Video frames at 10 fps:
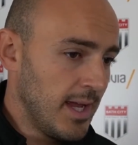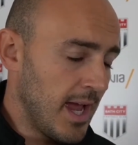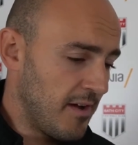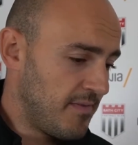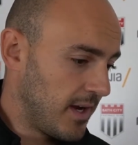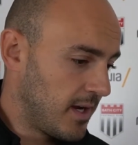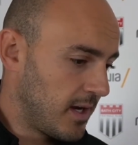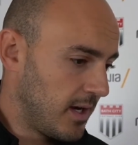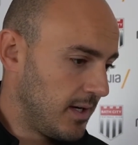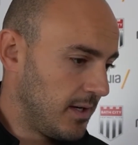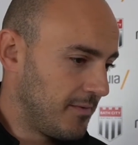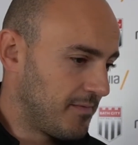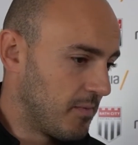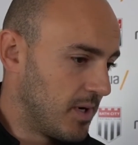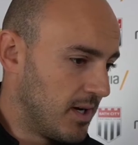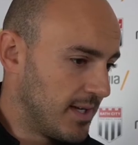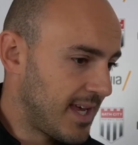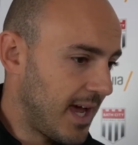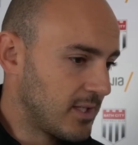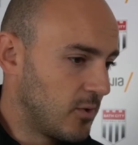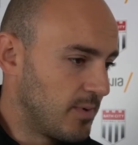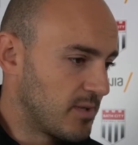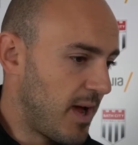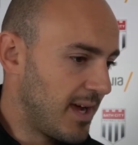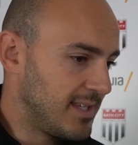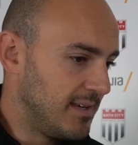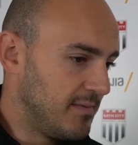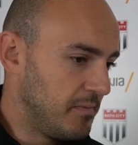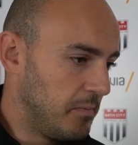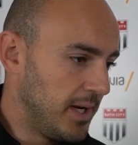Yeah, I think from a tactical perspective,